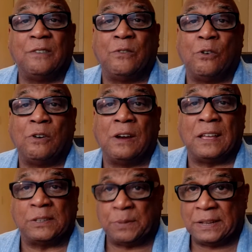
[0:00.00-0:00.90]
for
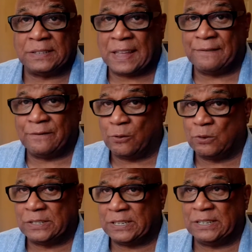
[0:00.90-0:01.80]
Xplane
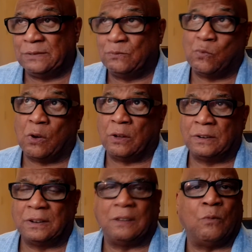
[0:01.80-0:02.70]
1041
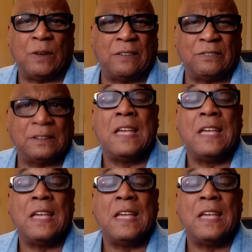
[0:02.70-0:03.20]
or whatever.